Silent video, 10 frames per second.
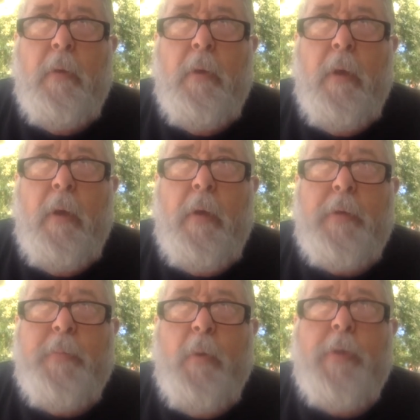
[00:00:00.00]
uh,
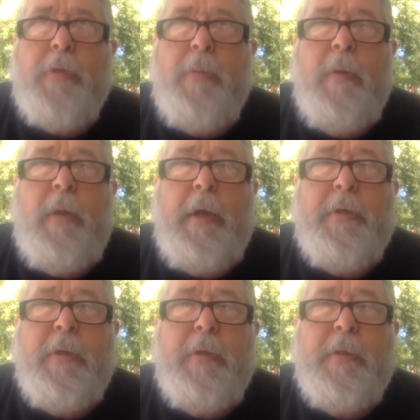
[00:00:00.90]
sports
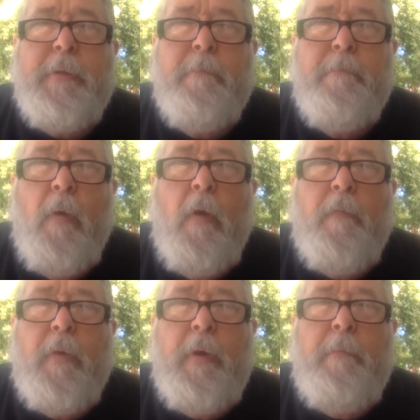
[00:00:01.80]
communications
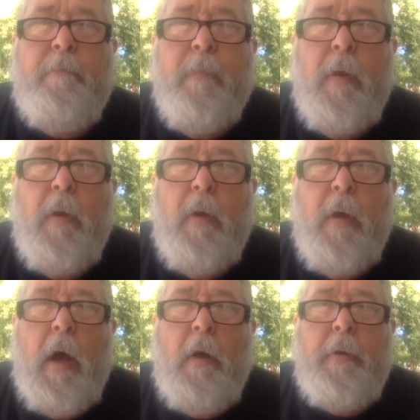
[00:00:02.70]
over in
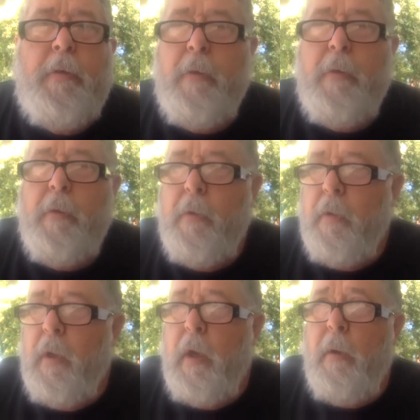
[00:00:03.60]
Holland.
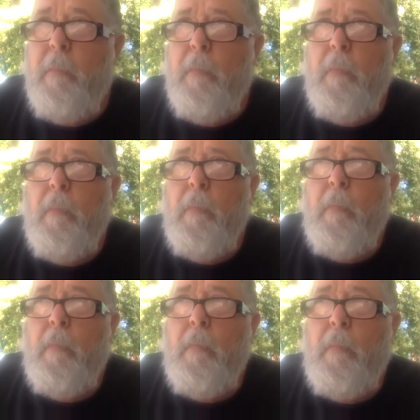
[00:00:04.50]
Um,
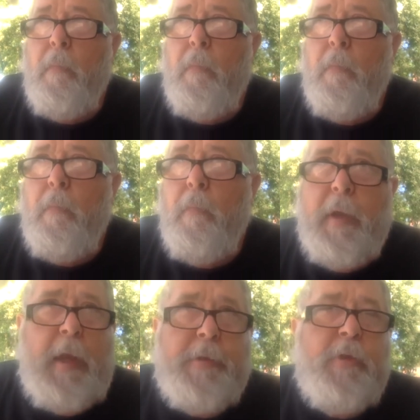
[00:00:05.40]

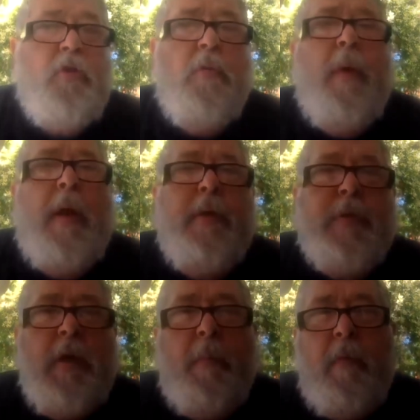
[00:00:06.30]
he has a
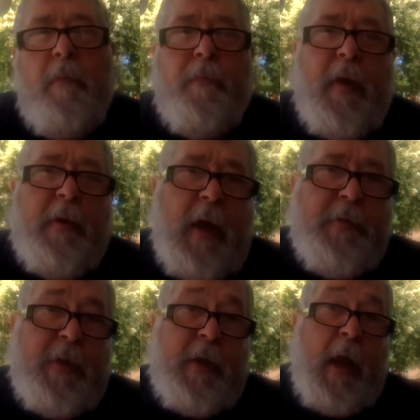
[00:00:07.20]
tremendous number of
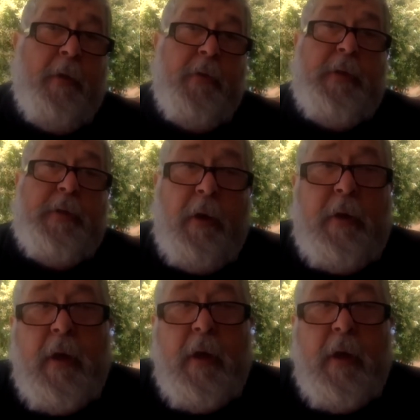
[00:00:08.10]
fantastic athletes. Eliud